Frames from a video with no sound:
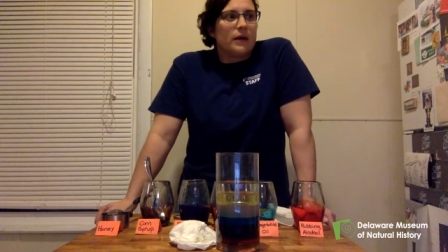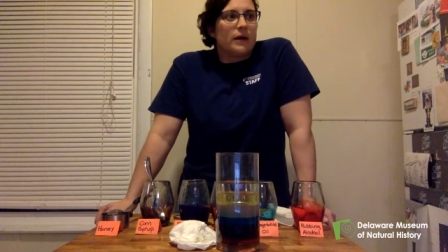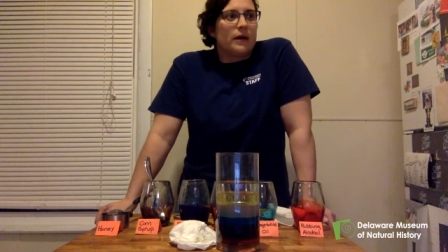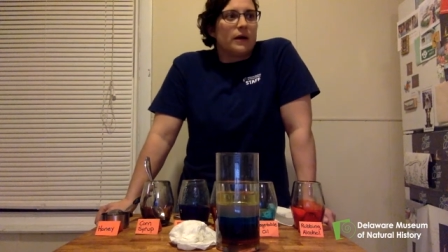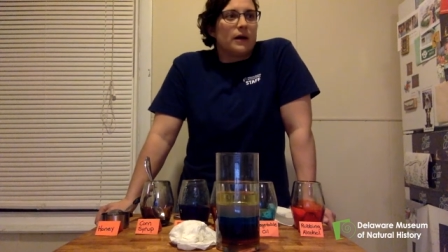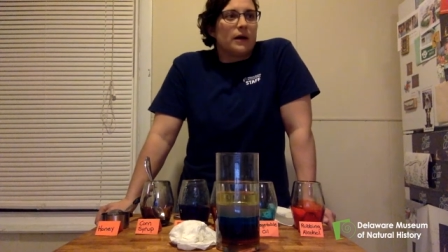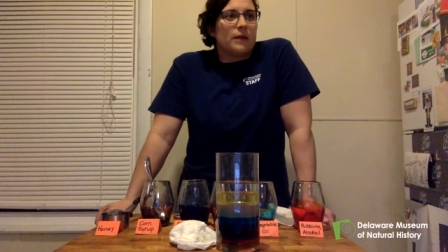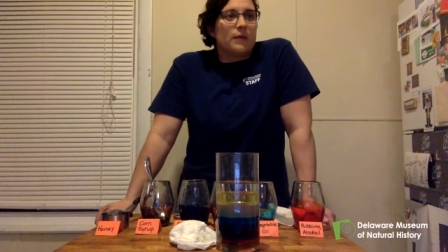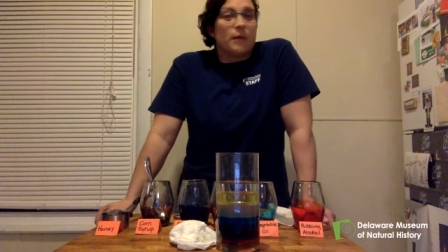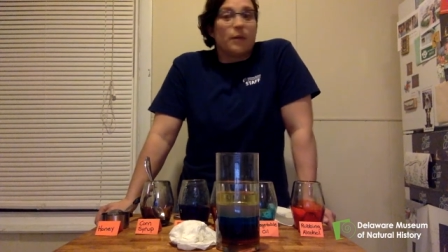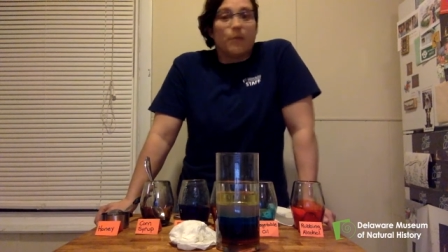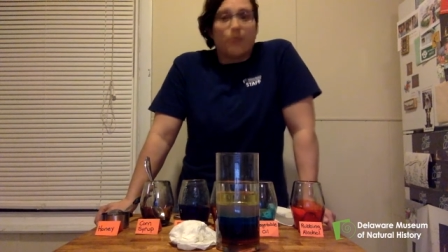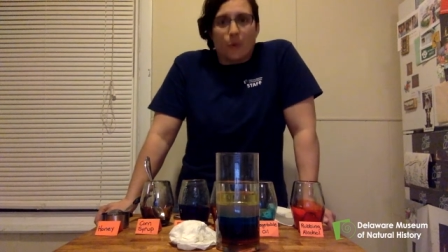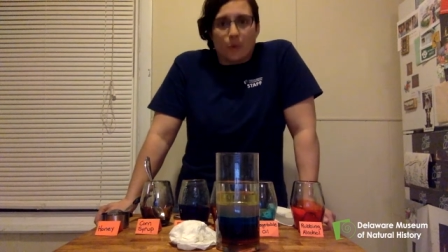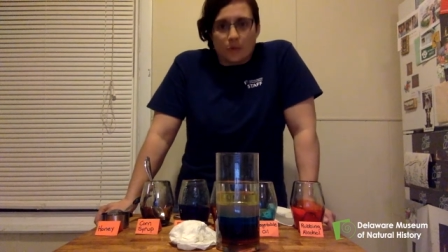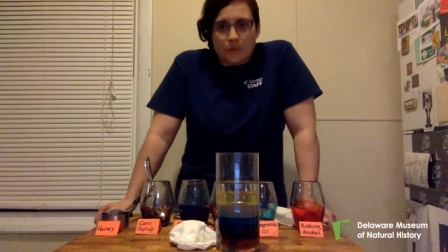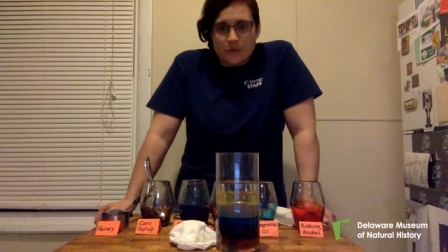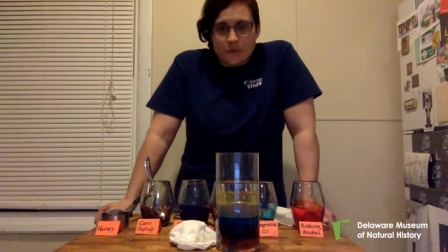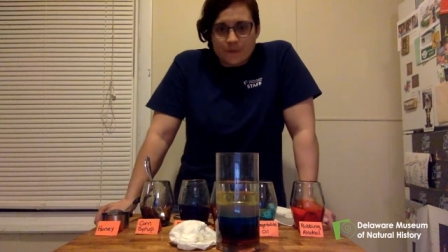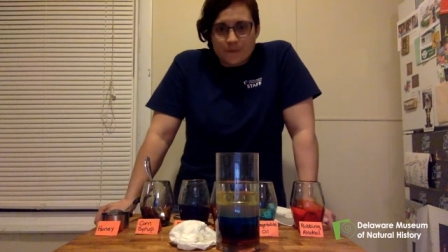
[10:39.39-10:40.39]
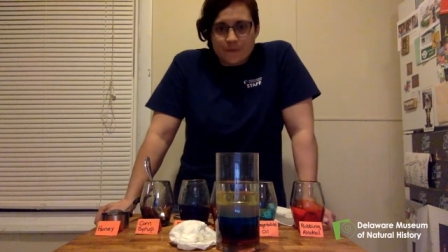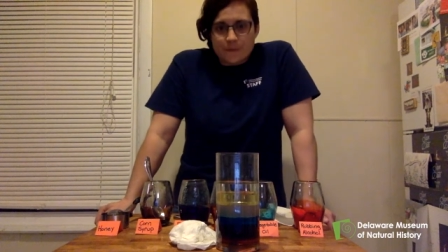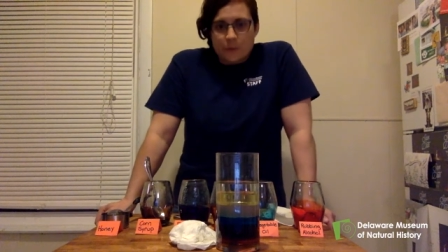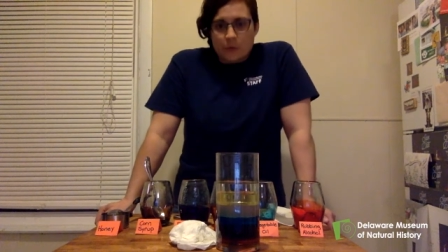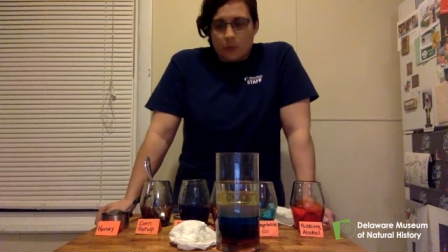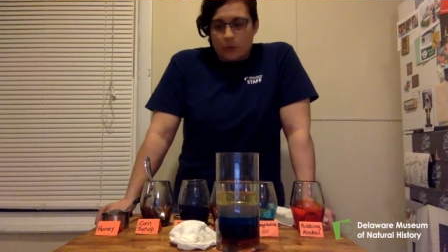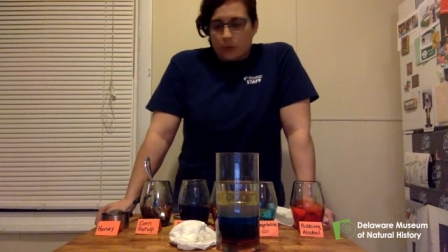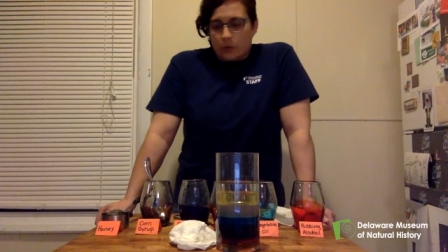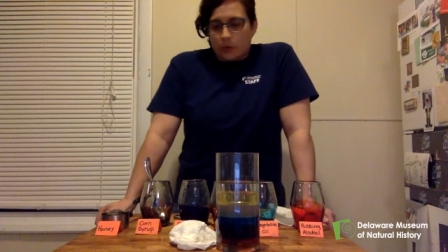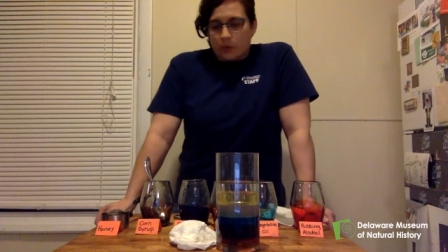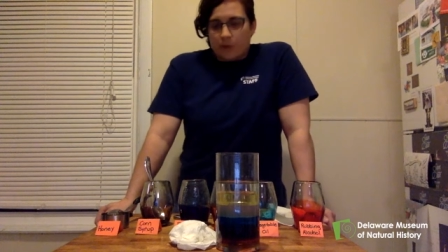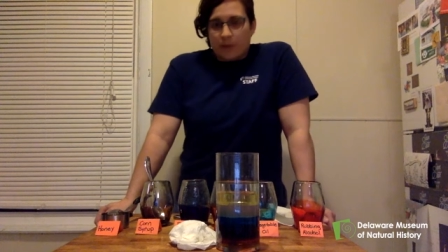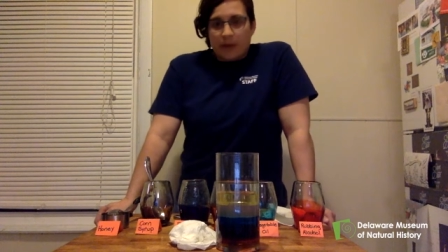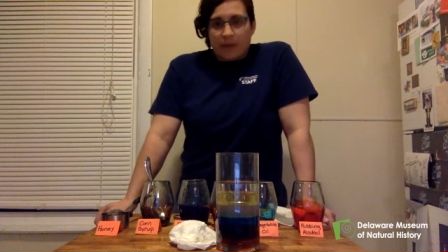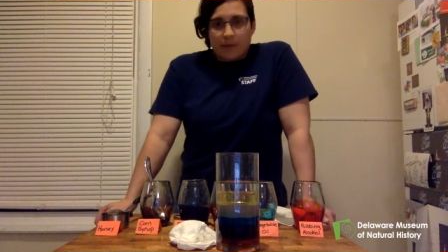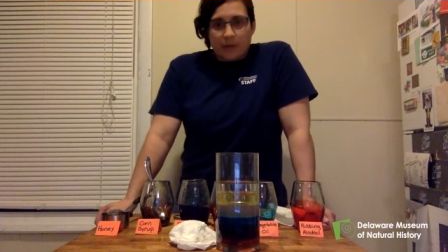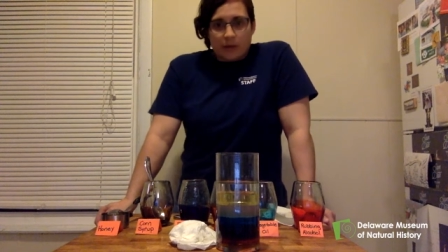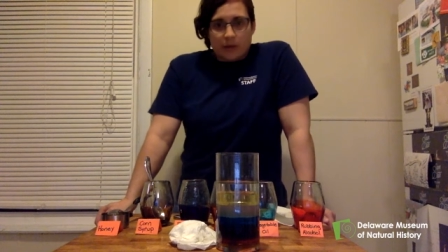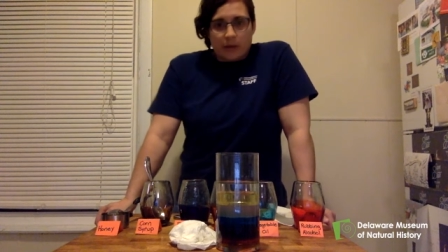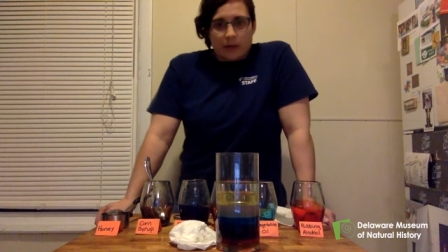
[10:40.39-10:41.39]
a bolt or a
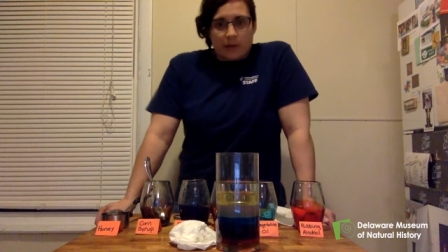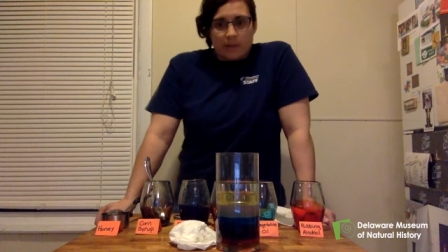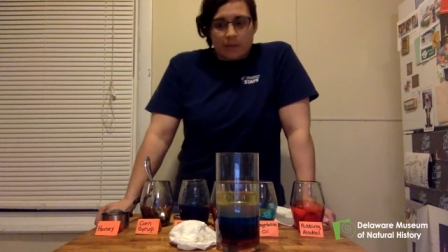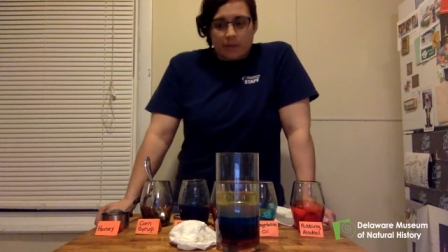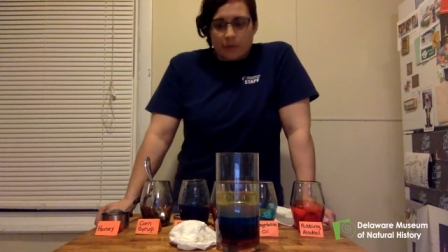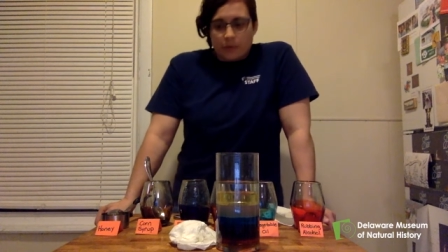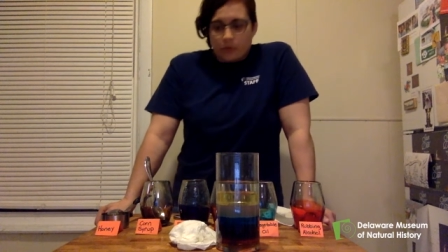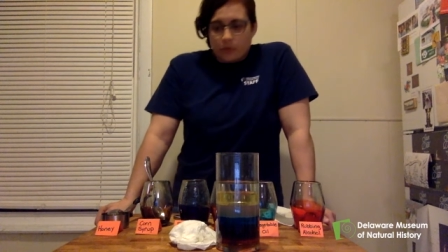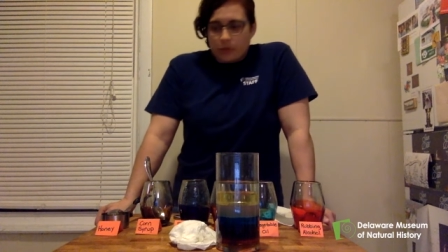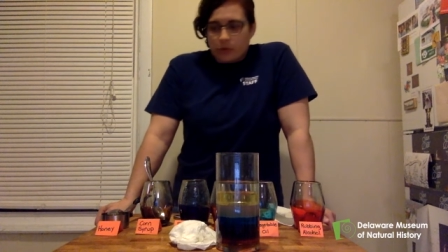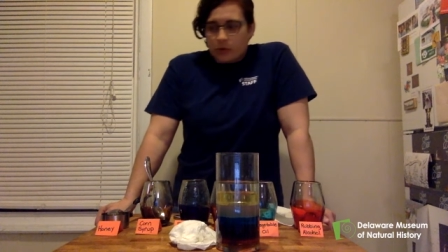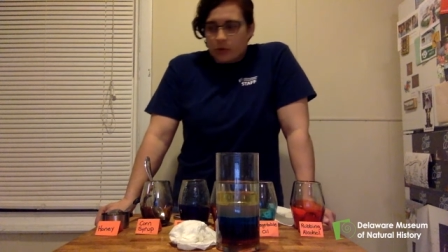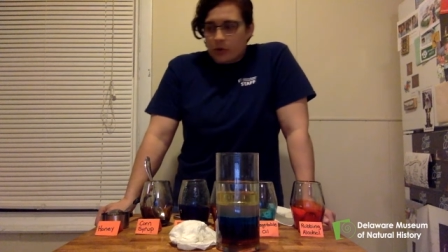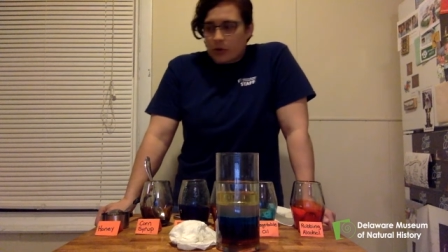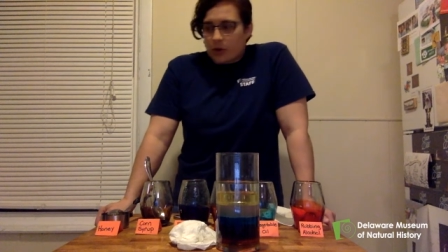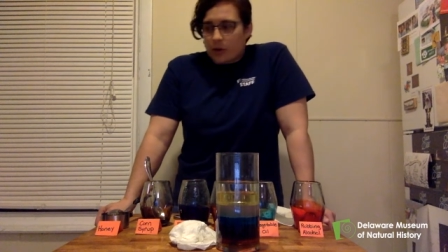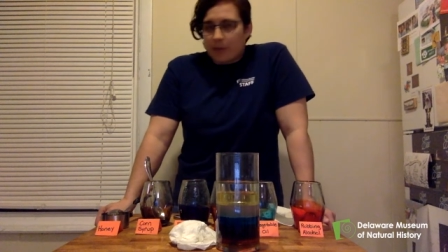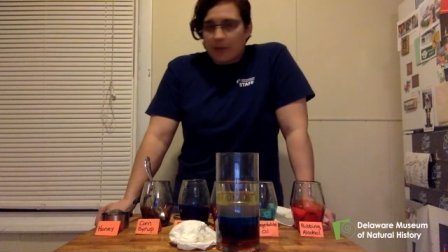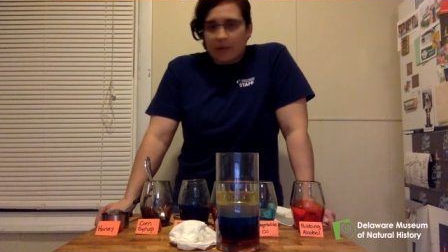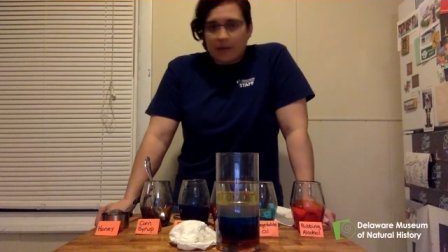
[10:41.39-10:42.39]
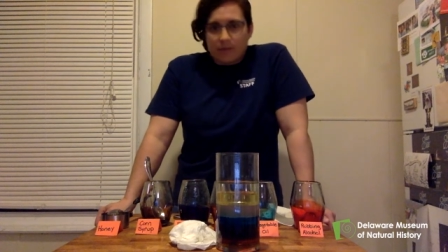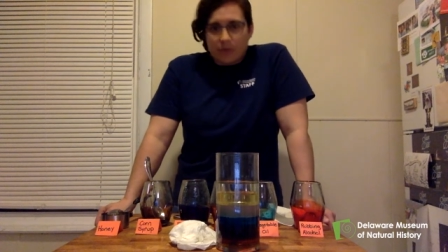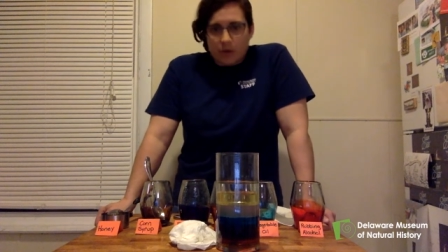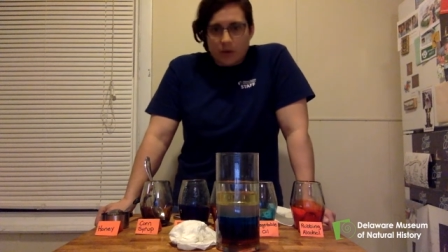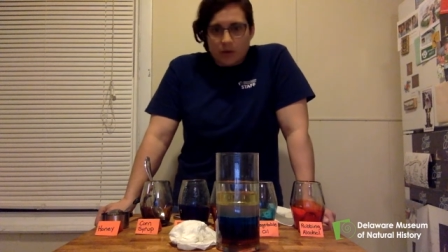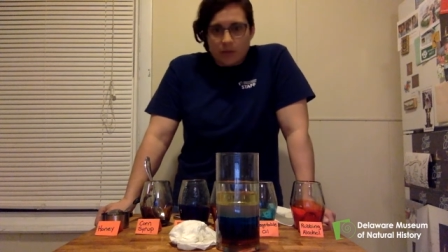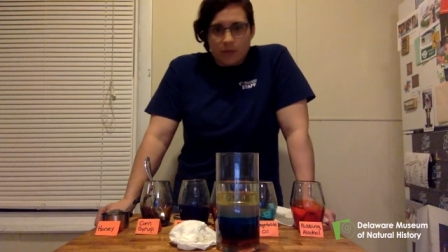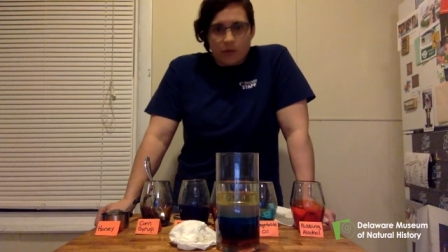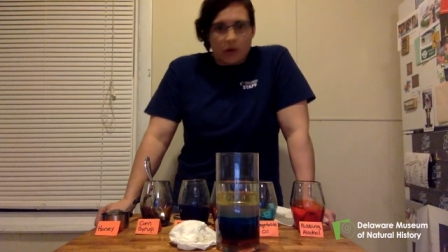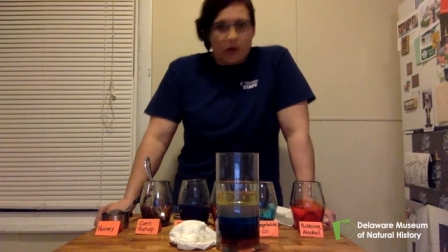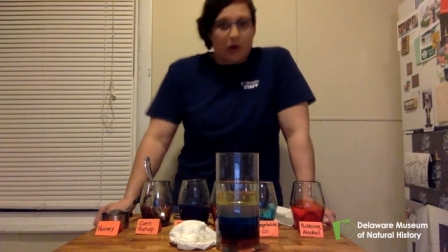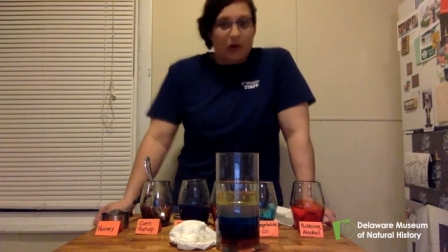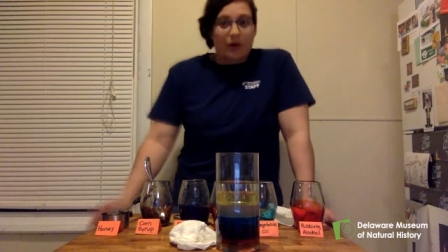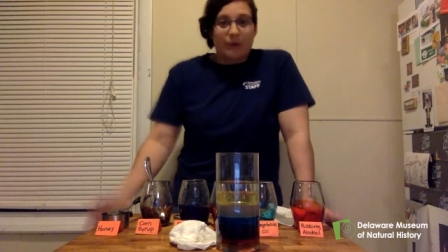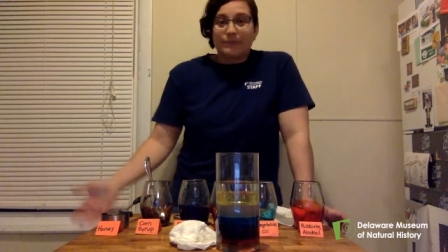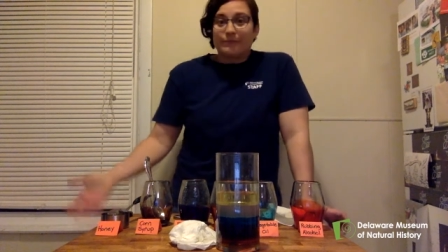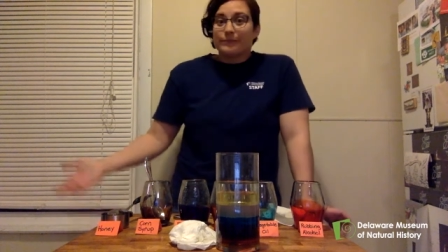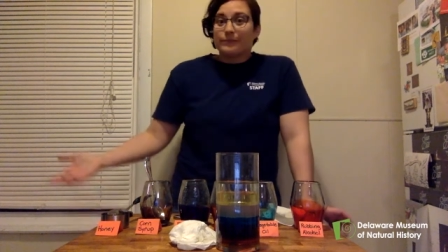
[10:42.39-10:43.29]
paper clip or a ping pong ball,